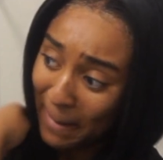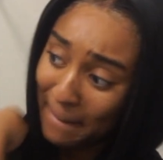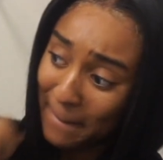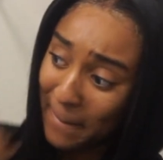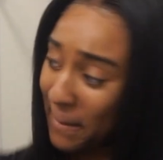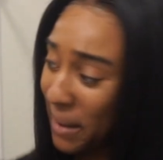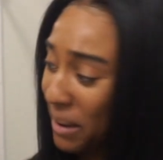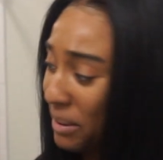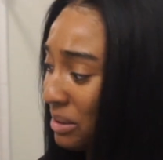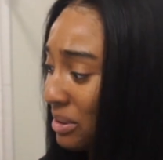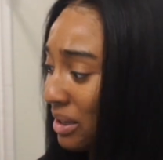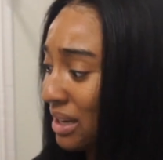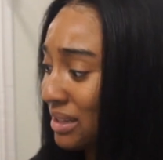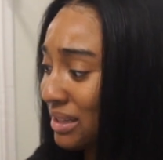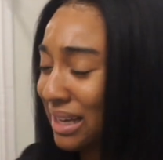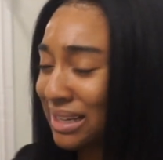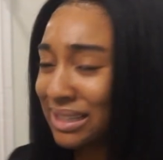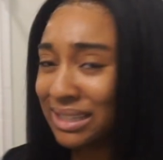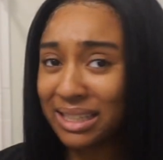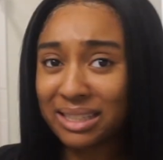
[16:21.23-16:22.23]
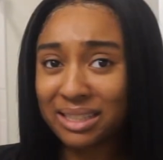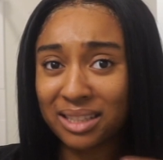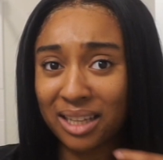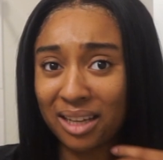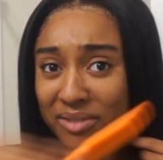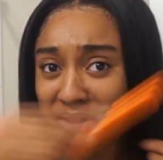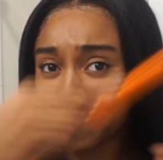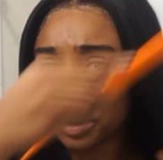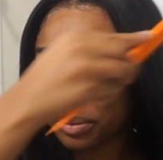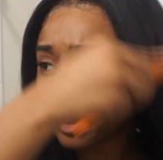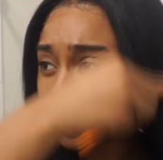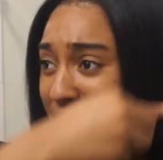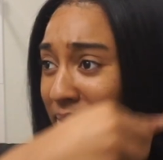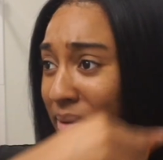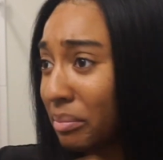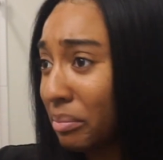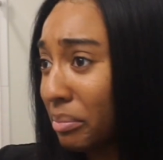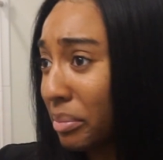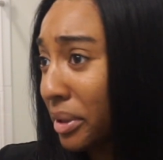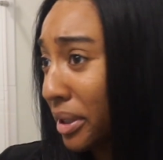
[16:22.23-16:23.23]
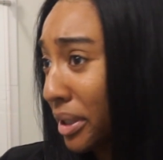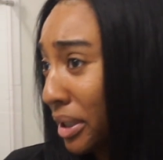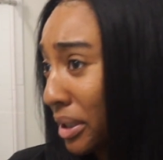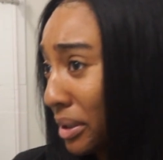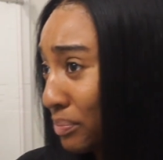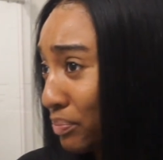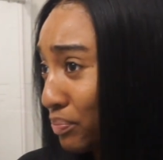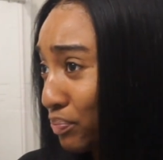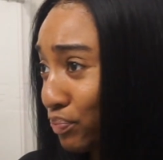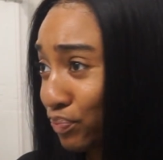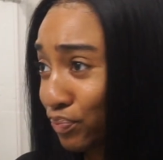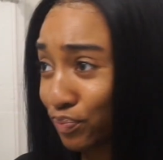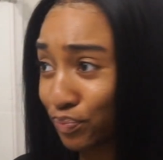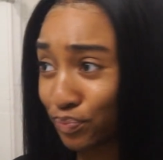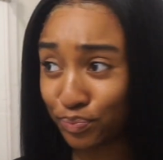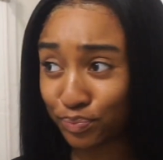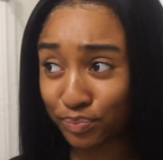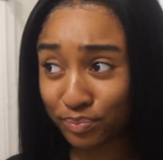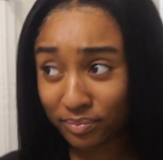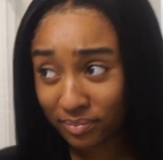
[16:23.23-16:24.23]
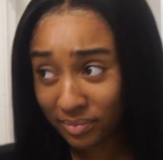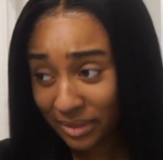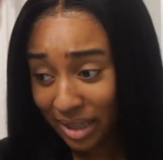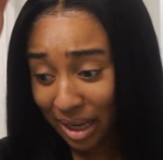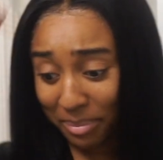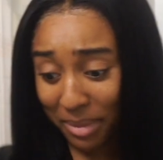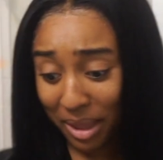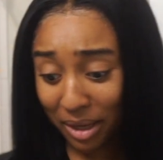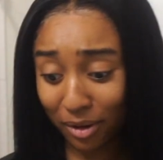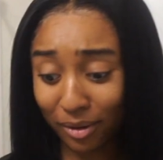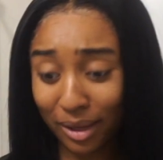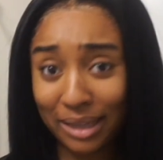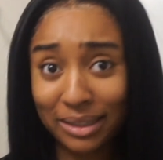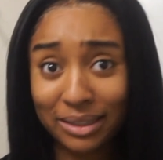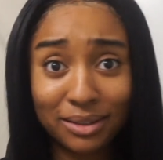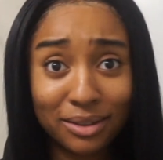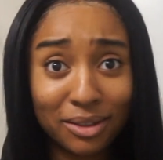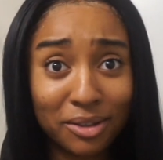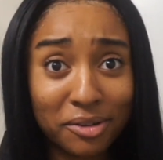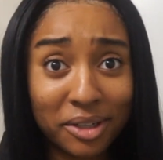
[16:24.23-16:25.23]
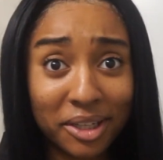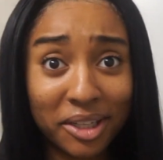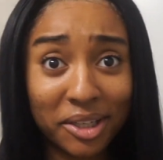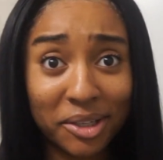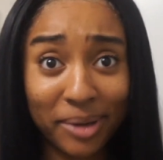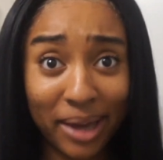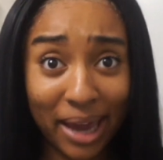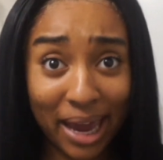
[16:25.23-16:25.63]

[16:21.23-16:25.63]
But maybe it's because I did stuff to it. But, I'm not gonna, it's a little cute.